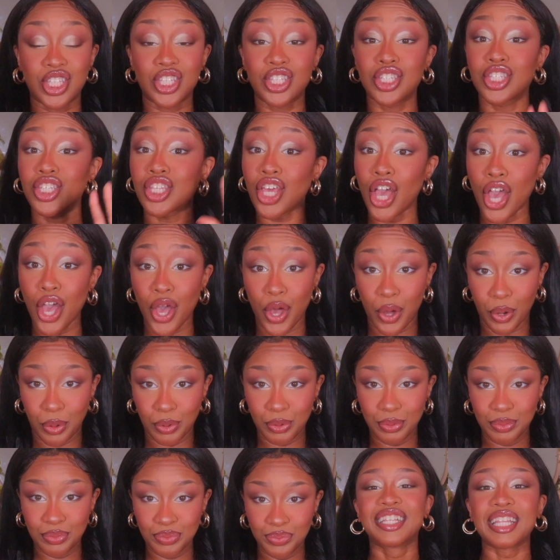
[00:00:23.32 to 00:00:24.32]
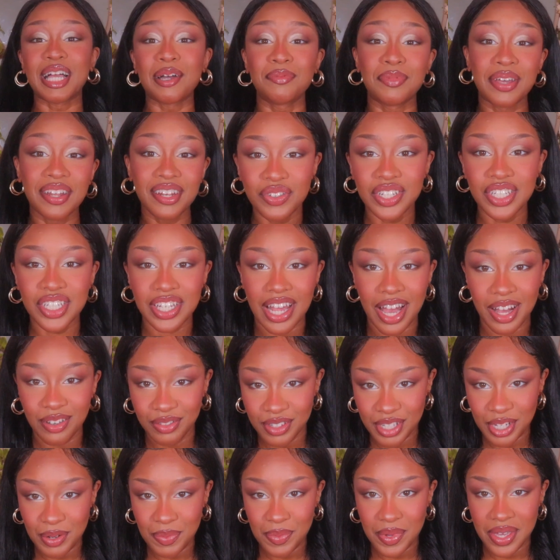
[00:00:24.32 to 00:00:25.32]
So, Glamnetic reached out
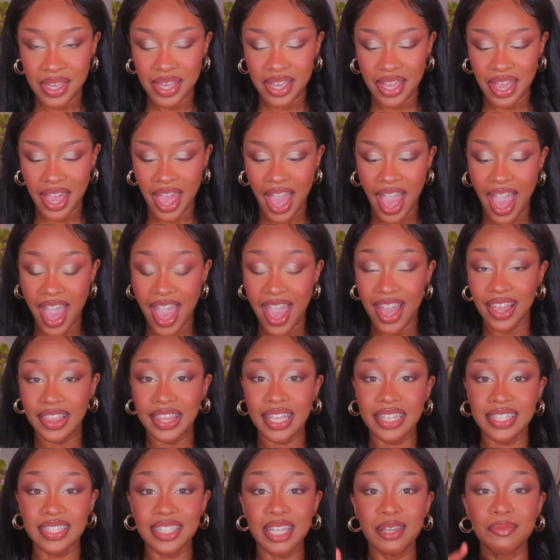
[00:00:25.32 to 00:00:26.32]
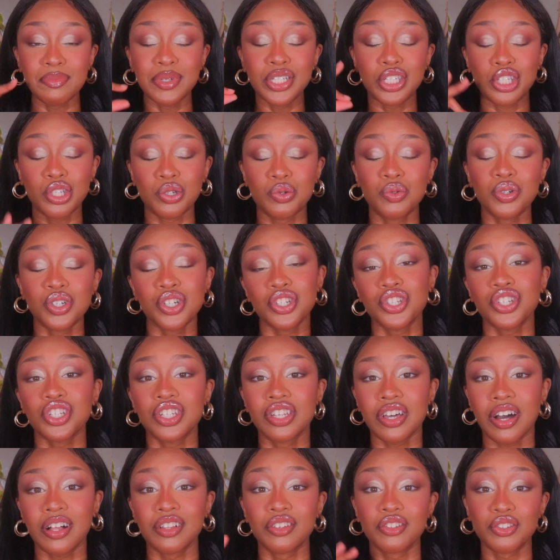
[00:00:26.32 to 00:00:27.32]
to me and they sent me
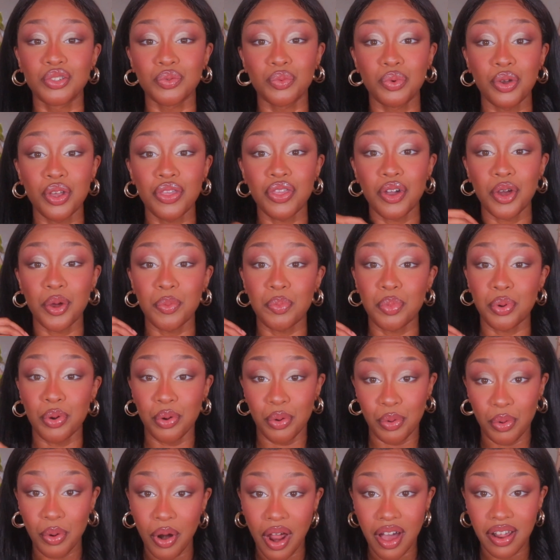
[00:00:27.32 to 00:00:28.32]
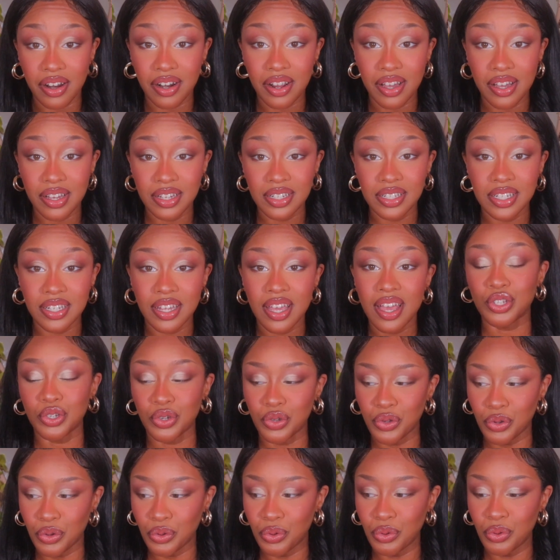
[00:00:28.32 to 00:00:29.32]
$200 worth of product
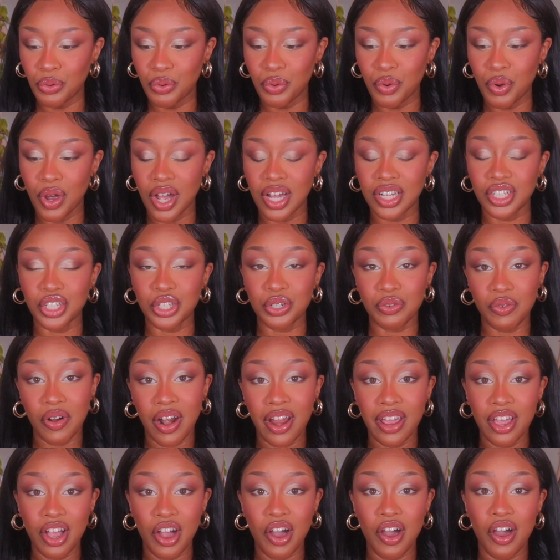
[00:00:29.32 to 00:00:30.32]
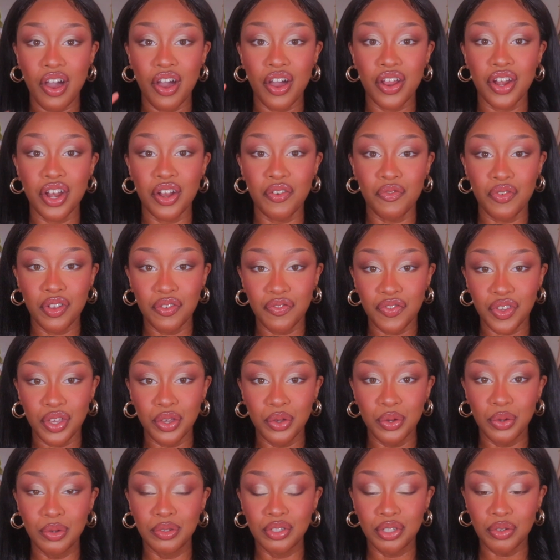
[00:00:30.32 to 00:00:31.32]
to try on,
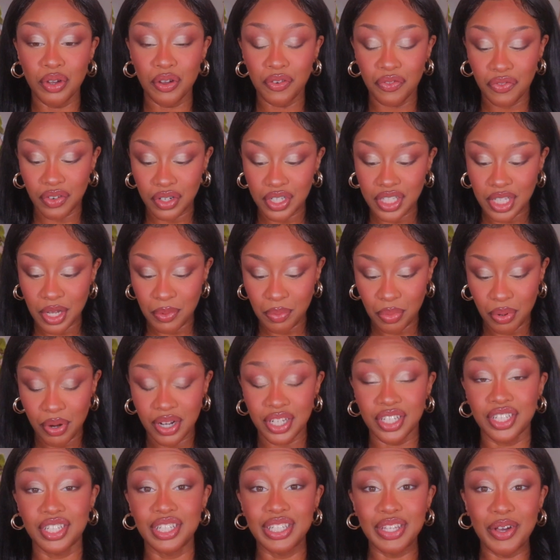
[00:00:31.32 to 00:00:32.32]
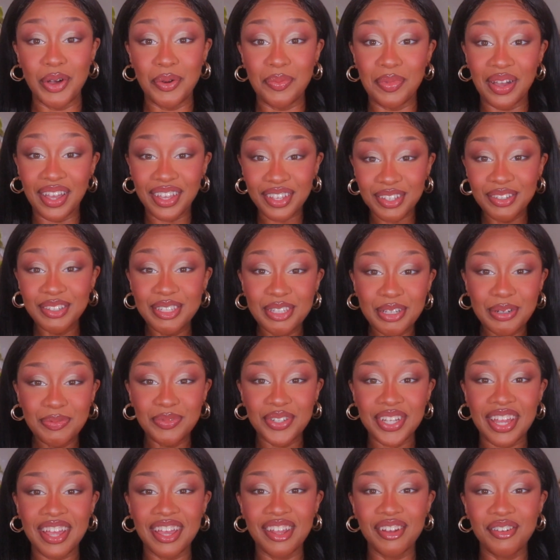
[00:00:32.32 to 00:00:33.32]
review, do a first impressions on my YouTube
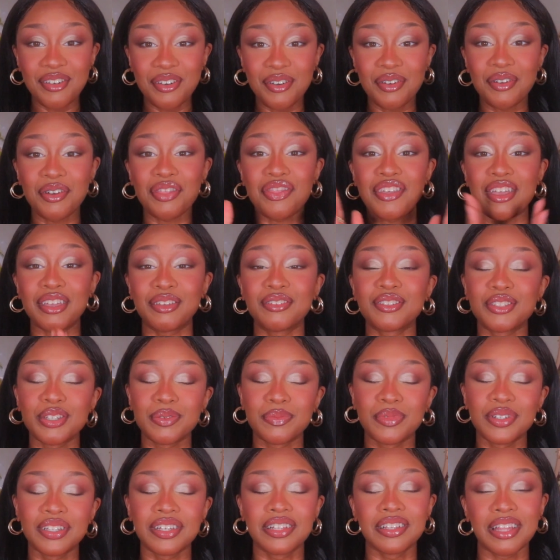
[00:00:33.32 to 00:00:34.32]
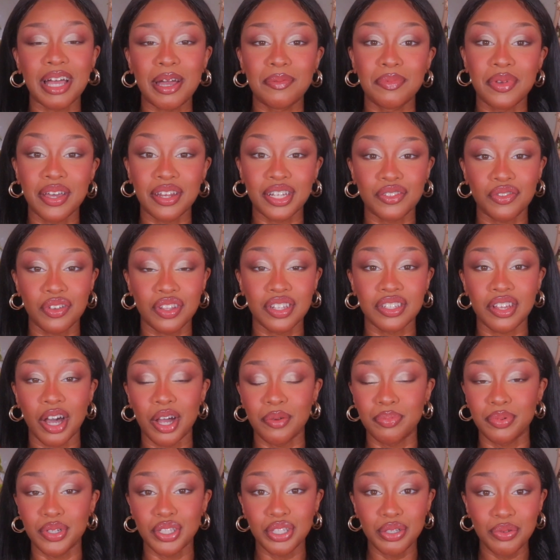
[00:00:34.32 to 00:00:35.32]
channel. Thank you so much, Glamnetic, for this
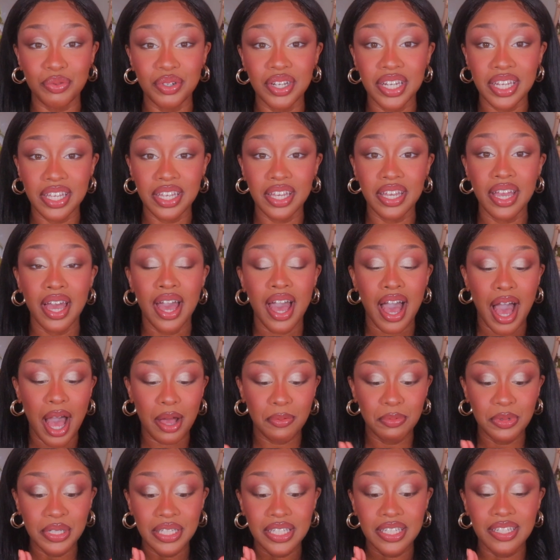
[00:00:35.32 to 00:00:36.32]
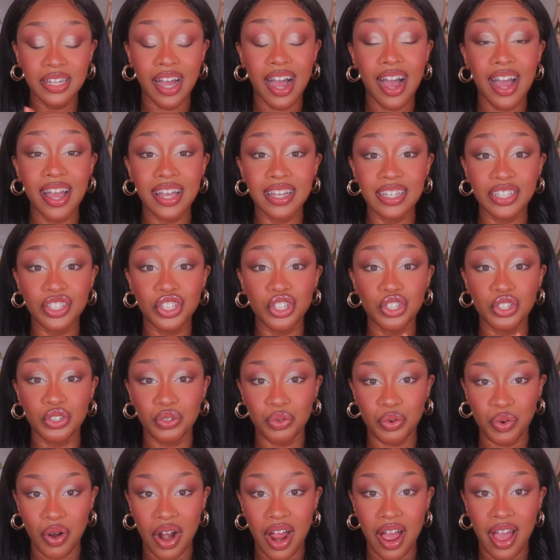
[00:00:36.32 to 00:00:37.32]
opportunity. I've been dying to
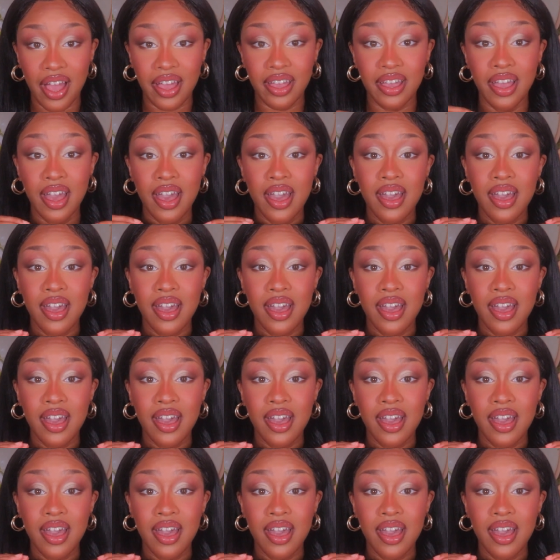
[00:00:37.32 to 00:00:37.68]
try